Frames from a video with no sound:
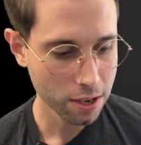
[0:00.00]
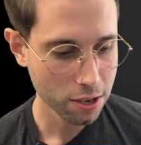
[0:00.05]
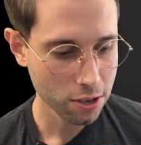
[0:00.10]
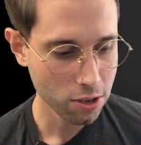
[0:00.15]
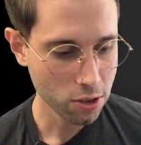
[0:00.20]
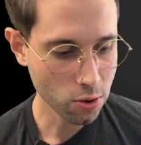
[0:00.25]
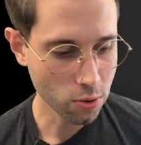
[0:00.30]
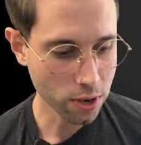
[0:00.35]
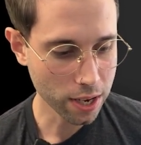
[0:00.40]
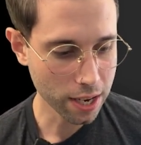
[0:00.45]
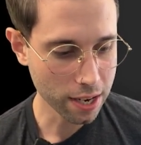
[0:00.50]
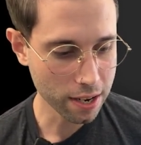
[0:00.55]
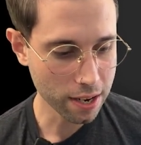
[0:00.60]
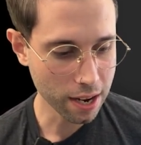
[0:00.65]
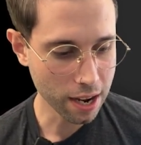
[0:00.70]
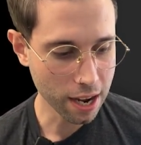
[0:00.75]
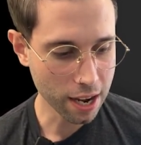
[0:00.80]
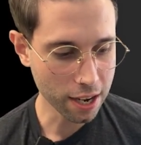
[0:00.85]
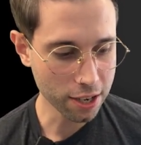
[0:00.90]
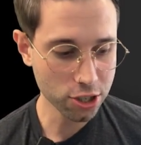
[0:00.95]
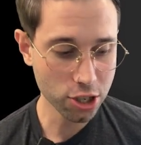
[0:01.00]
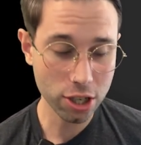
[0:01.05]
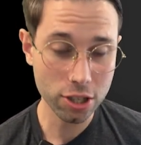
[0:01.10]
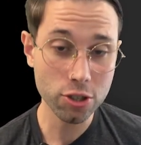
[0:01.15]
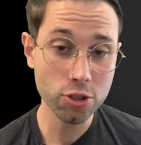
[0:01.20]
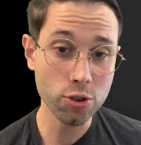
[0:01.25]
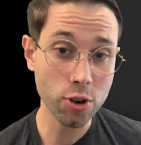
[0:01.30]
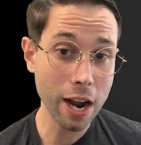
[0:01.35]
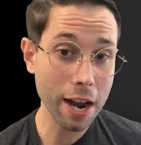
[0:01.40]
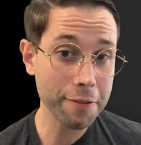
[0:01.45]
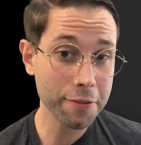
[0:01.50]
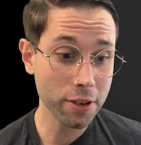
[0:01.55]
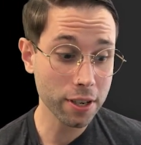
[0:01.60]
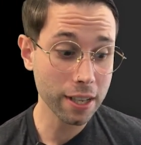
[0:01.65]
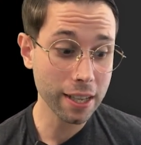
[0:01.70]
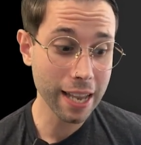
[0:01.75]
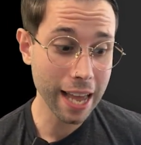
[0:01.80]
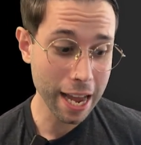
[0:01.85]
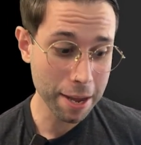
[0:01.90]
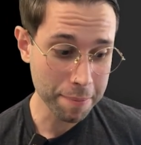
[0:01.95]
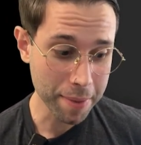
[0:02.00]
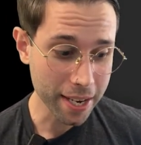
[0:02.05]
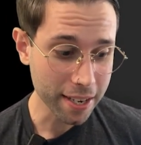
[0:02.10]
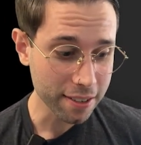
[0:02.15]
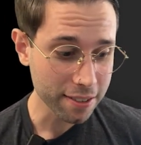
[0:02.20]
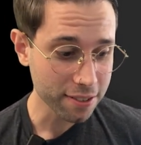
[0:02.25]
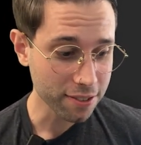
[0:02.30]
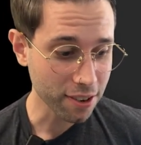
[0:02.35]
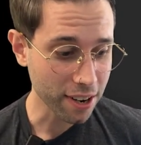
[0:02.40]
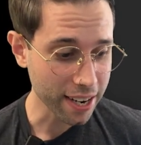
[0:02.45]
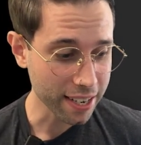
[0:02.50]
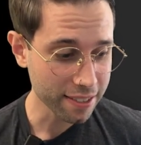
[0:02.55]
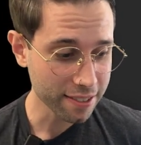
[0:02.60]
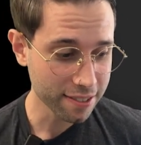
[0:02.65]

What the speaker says: You can adjust driver alignment, right?